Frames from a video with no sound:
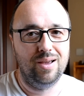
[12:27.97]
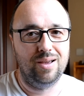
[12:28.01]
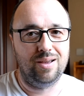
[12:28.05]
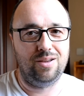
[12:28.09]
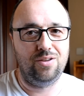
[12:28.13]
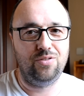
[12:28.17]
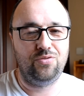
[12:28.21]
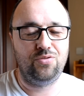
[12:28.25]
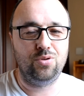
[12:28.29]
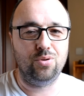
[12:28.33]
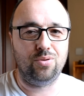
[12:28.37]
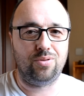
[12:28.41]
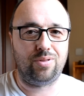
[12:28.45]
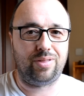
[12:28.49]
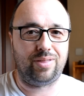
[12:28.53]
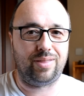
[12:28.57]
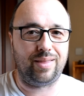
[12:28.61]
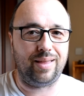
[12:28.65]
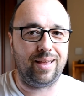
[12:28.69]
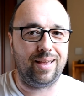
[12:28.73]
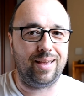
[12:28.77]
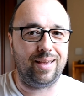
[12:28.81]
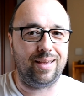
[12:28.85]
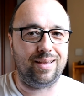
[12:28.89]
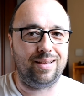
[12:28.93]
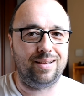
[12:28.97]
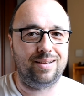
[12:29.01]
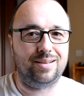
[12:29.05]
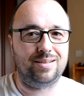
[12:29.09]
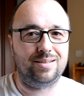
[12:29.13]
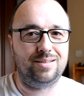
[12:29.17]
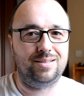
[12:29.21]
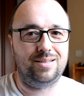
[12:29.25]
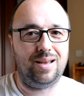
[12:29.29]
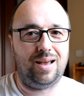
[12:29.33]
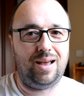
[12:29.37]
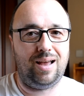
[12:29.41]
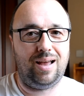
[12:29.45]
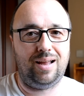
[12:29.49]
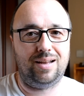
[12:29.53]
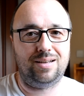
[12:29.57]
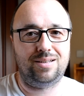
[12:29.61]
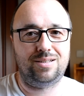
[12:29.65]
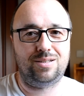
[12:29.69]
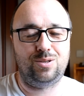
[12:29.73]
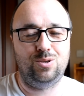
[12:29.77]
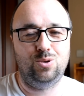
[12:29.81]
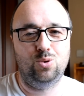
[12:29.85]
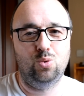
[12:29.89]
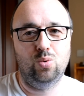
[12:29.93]
if you think
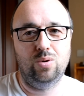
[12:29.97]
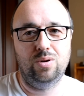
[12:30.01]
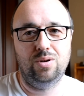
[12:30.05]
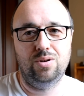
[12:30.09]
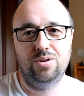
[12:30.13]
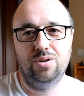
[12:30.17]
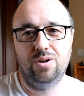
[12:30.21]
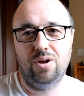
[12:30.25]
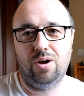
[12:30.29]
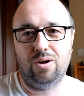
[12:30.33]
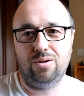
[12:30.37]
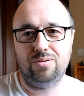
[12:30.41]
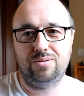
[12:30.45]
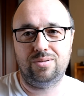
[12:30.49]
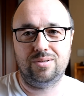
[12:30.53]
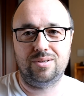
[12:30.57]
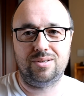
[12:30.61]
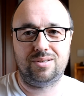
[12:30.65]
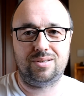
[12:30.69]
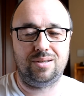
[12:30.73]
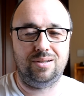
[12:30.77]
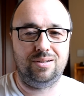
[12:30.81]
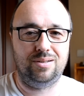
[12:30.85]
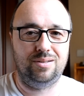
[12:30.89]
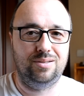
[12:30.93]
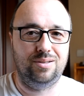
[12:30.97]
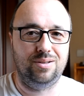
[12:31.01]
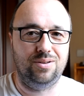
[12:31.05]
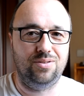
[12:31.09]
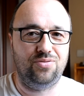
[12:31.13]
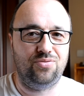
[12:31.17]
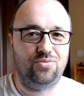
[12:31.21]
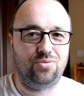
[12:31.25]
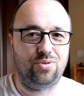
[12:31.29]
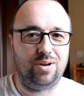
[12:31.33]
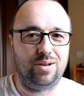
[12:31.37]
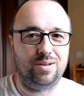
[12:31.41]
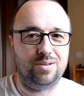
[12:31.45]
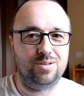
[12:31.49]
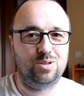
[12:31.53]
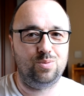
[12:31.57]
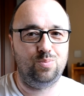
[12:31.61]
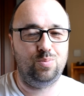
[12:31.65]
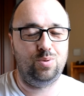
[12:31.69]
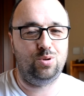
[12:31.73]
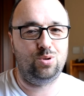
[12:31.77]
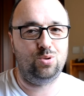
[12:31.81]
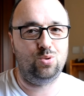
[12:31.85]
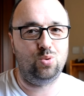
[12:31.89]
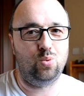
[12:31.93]
that you will notice a difference
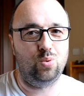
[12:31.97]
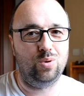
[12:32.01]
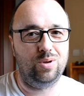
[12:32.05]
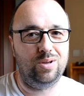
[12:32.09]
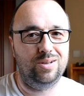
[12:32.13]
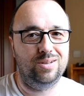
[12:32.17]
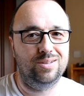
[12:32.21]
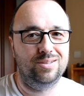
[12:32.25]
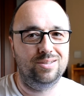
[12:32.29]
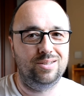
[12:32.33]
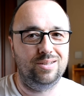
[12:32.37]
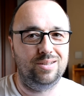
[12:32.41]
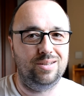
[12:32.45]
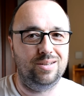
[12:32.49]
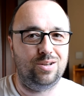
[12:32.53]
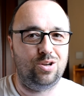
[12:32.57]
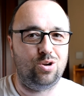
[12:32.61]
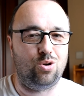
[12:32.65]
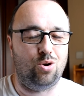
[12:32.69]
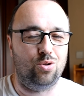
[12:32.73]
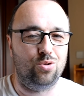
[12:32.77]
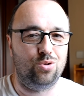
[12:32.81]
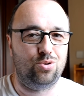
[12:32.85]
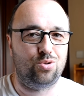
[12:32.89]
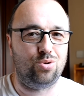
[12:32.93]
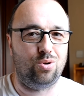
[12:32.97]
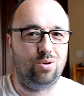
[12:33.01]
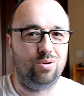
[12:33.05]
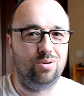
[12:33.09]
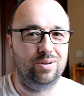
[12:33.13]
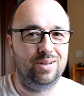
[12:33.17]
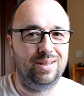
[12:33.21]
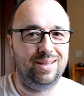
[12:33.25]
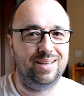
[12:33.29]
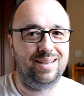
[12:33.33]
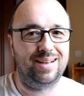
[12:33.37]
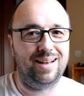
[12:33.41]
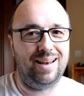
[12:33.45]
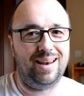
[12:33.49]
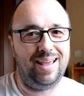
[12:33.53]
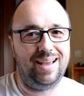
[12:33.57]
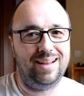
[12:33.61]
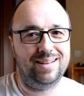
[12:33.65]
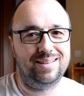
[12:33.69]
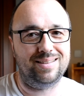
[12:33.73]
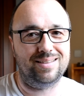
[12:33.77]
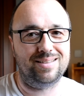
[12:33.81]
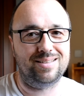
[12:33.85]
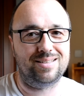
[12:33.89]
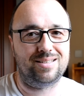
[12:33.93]
between the control link
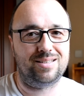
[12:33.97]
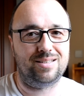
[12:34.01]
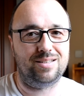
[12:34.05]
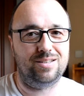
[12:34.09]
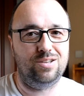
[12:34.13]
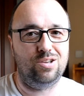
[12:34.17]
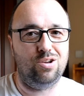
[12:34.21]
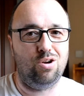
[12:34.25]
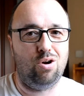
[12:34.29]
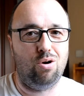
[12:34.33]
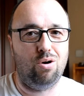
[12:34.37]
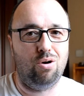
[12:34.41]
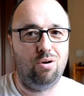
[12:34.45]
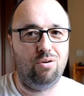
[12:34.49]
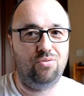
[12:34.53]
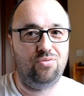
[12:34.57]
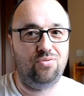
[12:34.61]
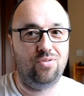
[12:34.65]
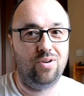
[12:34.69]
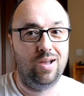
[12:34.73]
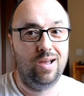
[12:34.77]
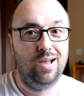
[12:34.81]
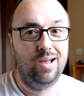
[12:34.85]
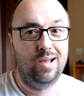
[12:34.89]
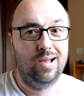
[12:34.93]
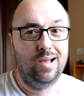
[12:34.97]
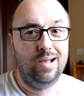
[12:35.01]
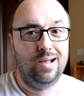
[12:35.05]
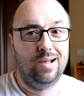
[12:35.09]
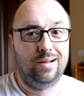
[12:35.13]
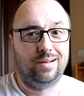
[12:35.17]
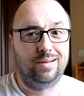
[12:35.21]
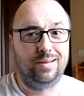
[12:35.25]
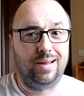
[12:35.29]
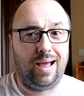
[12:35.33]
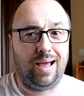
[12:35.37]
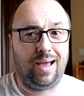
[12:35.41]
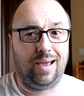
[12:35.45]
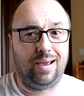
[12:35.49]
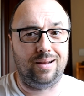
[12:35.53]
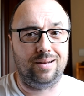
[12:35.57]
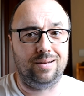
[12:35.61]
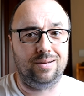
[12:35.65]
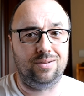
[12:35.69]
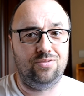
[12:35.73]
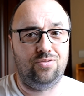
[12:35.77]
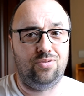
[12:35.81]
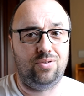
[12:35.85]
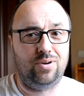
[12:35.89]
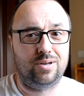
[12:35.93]
latency of
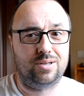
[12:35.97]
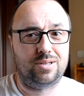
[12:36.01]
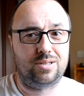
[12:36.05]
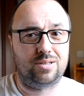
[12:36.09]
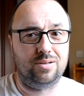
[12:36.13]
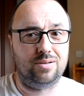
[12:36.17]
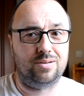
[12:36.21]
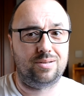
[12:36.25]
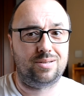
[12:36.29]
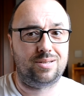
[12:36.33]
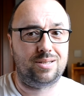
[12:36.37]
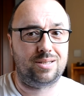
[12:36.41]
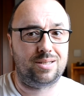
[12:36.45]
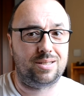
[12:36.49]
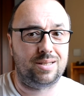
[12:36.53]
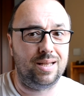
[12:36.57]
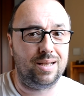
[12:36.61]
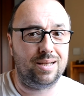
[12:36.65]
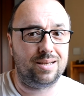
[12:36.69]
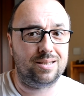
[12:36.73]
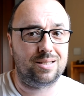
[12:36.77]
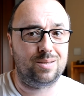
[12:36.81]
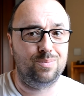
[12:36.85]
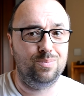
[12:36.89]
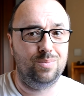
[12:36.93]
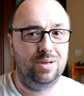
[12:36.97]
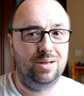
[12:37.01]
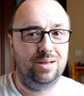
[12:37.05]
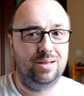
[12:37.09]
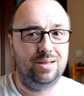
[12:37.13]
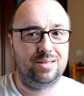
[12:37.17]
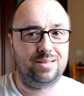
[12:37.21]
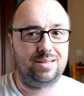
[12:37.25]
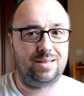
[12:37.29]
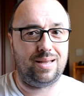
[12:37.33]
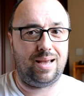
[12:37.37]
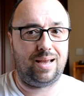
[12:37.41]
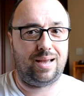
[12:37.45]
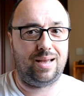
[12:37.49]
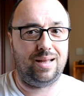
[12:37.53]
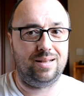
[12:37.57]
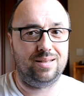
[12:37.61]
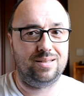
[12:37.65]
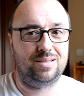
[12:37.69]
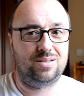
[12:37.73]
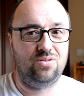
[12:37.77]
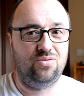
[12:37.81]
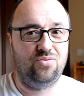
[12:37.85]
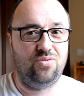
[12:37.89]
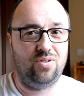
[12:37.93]
9 versus 6
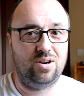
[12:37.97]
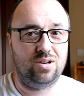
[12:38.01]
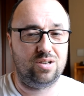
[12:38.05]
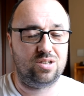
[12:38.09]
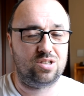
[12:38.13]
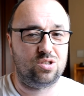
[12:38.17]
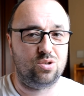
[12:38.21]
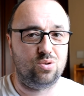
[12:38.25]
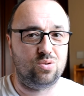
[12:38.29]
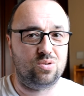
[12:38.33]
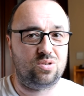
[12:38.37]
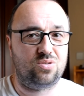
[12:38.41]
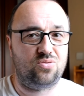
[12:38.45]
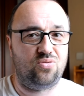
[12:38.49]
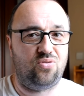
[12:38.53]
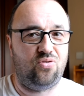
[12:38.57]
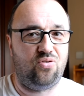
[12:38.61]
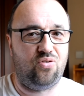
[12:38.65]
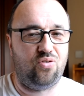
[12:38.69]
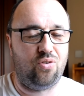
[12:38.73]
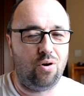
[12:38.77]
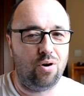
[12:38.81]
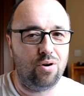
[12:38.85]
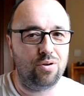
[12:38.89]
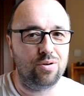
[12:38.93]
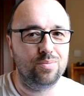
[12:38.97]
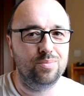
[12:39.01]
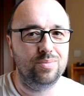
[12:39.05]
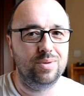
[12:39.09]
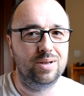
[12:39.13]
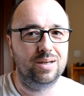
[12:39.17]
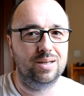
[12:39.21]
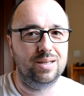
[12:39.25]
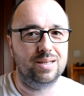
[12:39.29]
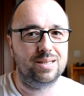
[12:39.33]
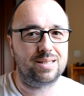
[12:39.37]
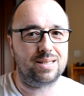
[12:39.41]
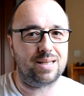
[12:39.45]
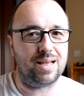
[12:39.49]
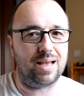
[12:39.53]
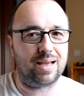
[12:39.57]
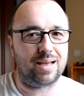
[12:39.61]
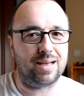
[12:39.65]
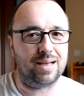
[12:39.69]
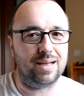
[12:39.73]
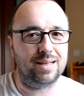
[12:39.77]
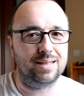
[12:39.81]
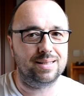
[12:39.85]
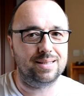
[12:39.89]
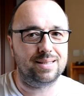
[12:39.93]
milliseconds versus 4
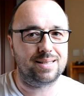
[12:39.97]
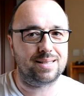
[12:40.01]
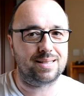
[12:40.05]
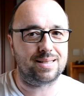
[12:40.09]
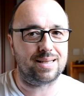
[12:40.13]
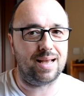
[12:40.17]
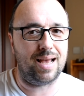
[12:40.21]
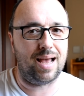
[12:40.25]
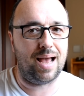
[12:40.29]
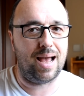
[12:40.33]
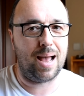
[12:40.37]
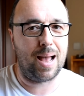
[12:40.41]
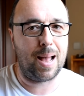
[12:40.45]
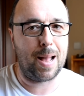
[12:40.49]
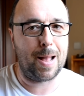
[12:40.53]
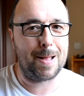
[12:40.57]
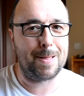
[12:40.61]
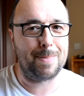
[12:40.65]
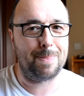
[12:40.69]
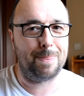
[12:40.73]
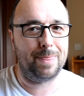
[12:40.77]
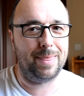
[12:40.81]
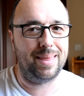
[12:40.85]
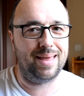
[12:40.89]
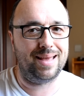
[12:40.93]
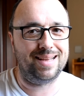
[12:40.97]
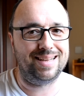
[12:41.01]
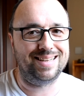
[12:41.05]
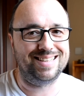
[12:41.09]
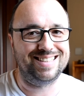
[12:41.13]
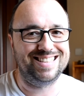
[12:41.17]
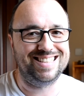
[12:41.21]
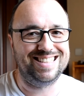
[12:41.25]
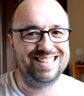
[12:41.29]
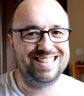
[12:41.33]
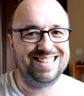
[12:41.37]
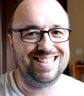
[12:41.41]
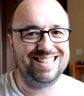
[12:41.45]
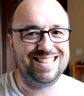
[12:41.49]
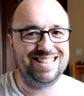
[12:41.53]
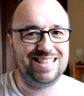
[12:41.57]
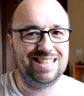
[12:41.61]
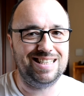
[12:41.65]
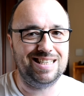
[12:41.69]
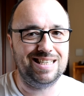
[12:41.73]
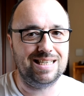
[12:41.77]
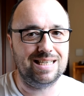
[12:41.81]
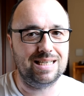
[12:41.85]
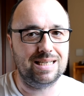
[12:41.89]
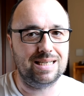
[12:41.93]
milliseconds, um, then
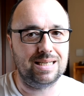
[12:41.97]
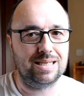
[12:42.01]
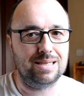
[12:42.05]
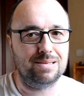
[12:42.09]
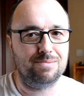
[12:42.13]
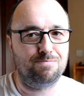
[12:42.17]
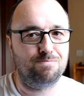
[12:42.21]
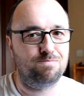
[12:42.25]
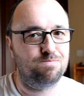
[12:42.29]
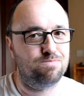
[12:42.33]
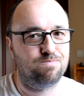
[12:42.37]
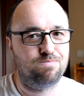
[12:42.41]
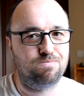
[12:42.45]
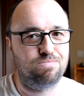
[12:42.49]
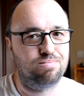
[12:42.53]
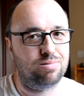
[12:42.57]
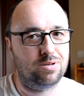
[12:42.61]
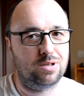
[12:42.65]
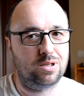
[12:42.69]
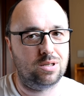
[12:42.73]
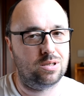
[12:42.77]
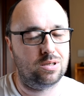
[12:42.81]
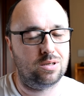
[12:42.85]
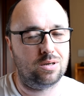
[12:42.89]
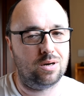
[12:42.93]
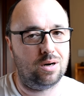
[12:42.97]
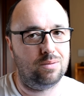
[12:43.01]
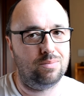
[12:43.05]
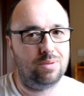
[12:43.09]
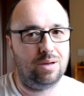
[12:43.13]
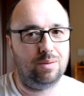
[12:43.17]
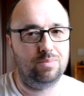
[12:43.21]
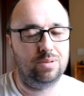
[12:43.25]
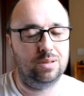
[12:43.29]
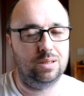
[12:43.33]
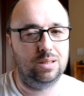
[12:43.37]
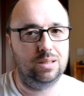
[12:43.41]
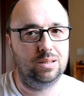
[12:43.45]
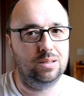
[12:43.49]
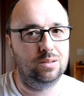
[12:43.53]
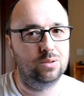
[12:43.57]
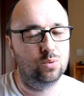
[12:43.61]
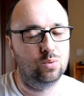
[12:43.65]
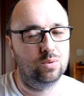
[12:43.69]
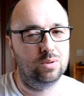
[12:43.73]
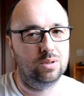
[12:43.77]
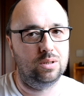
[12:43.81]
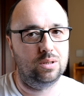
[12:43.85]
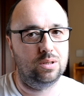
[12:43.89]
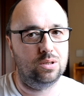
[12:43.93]
yeah, probably you
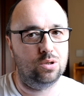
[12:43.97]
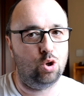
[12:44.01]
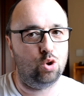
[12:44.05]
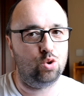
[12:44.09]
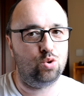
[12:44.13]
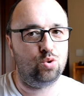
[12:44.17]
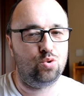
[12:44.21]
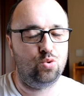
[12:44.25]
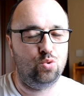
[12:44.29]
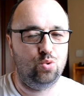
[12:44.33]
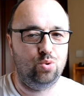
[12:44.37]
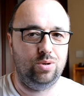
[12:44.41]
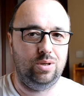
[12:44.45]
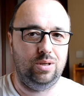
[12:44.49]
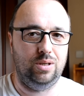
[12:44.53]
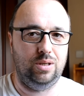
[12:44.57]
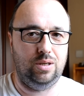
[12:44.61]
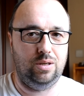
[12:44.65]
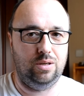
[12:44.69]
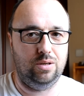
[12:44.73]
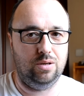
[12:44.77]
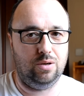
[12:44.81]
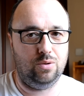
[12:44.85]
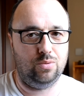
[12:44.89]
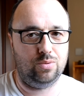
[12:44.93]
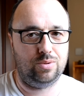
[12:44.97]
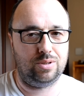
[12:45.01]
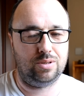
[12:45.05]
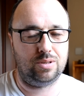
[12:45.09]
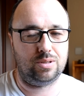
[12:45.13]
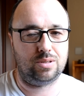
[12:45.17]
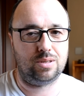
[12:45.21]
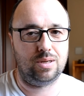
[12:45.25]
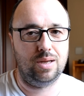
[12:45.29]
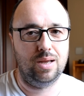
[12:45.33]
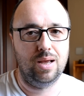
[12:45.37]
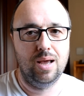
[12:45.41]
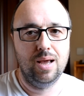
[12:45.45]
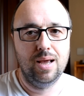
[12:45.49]
will not really notice.